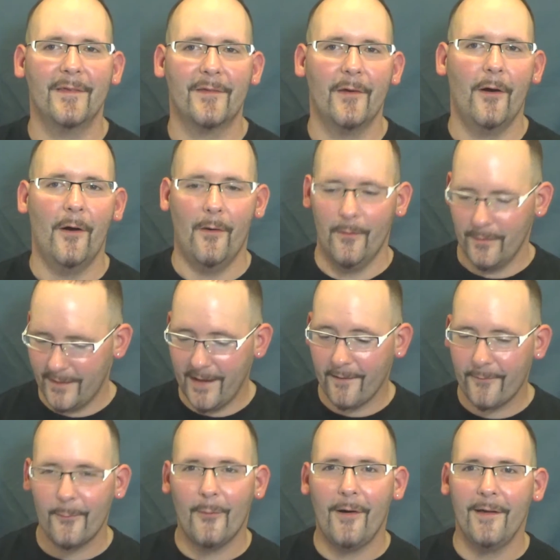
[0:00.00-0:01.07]
So,
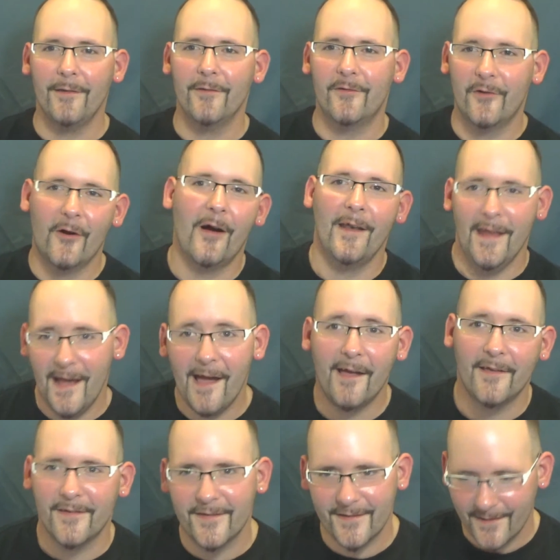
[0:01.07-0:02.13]
guess what, John
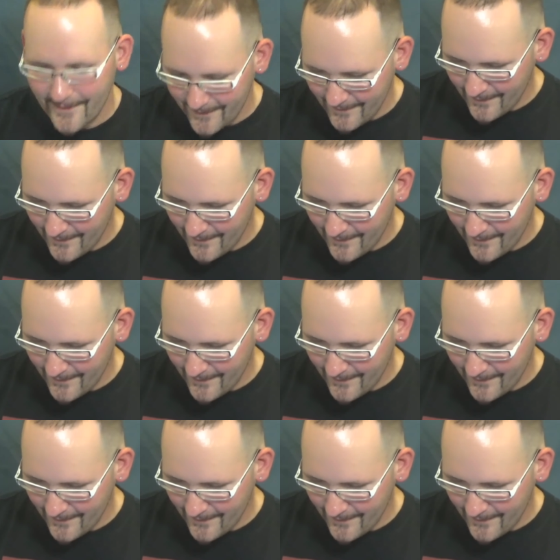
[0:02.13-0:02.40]
S?